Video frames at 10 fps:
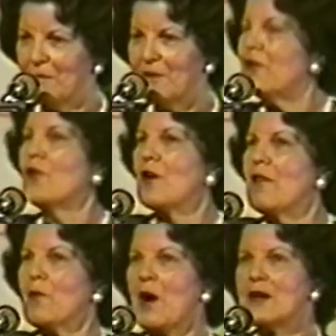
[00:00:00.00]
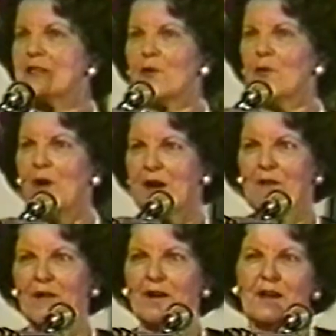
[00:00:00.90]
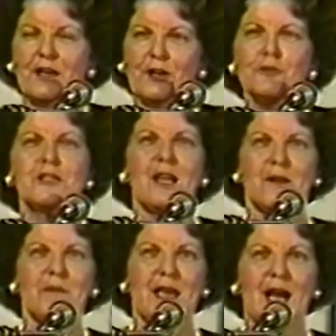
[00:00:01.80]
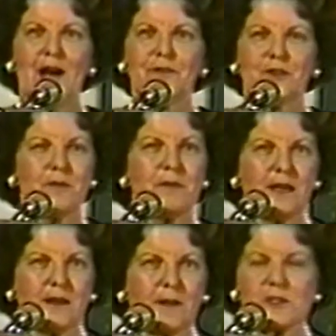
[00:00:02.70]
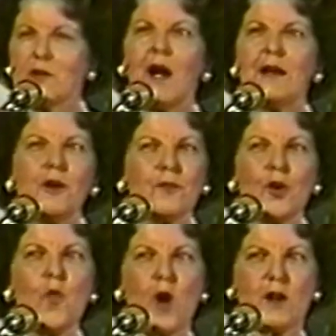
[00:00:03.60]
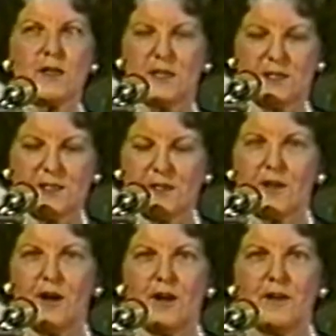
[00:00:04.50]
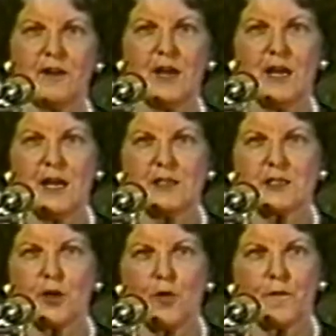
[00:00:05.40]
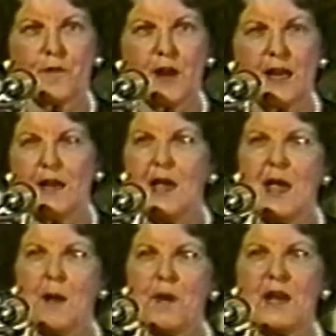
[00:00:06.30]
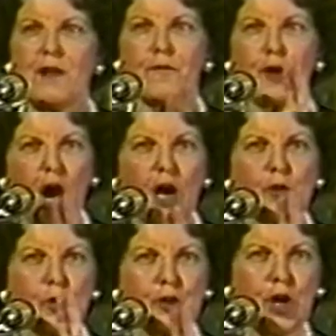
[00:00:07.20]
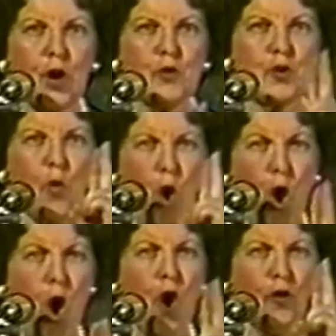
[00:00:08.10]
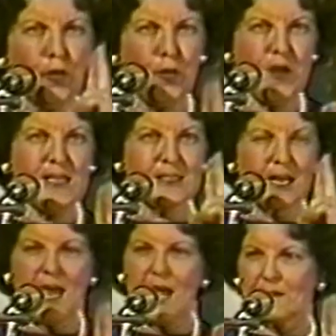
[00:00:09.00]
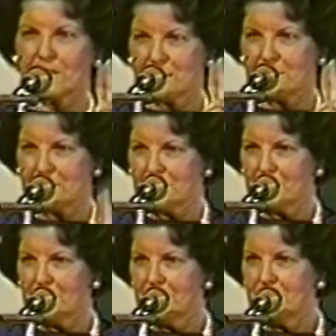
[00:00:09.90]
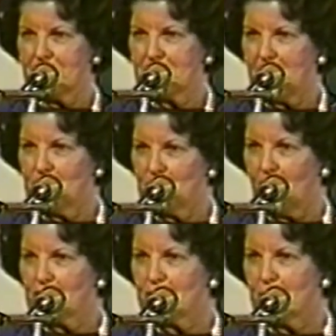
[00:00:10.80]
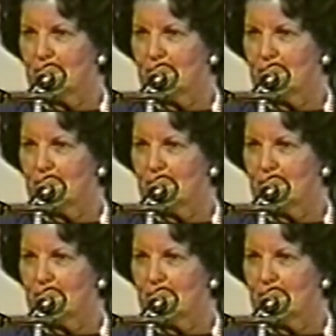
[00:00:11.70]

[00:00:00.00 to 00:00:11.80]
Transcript: or otherwise or whatever, you tell me after the meeting. So I don't know what it is that God has told Fred, but if God would go to all these lengths to say Joshua